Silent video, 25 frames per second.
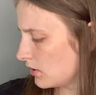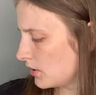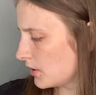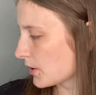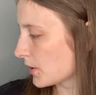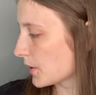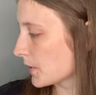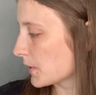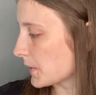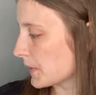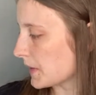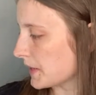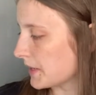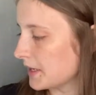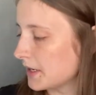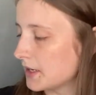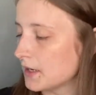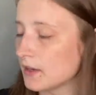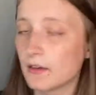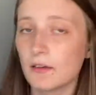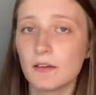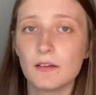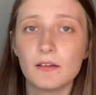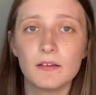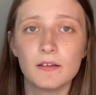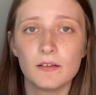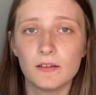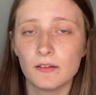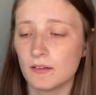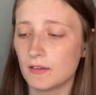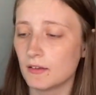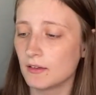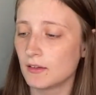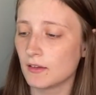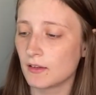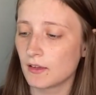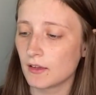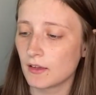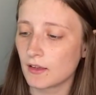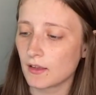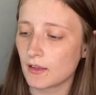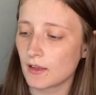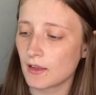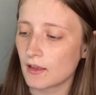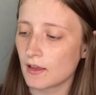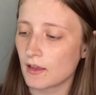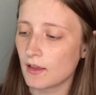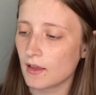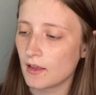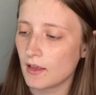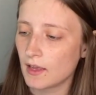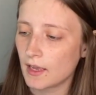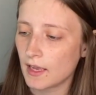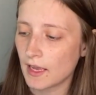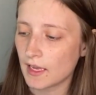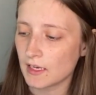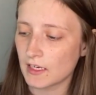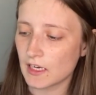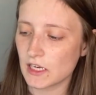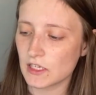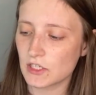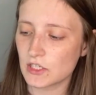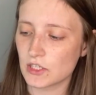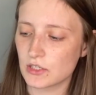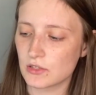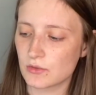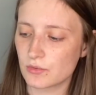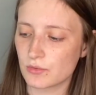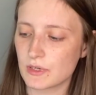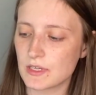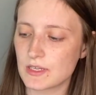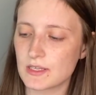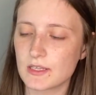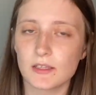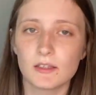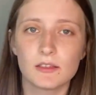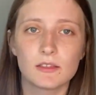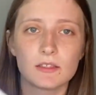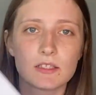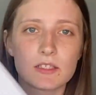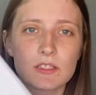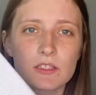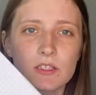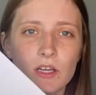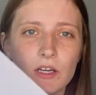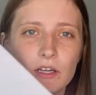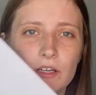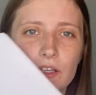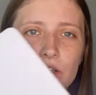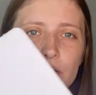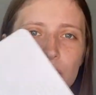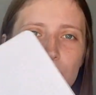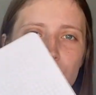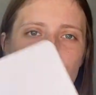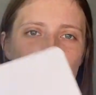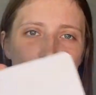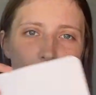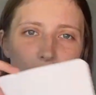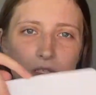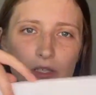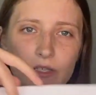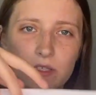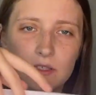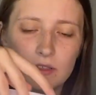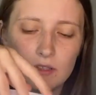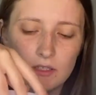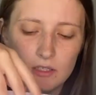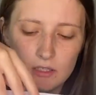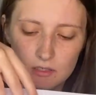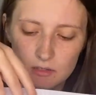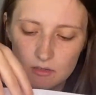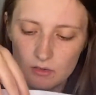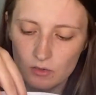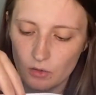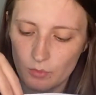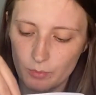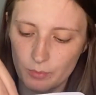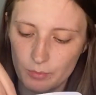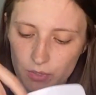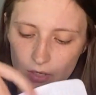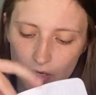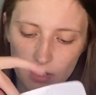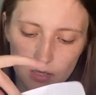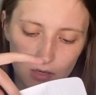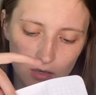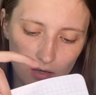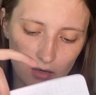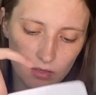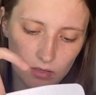grid. And I just recently started using this notebook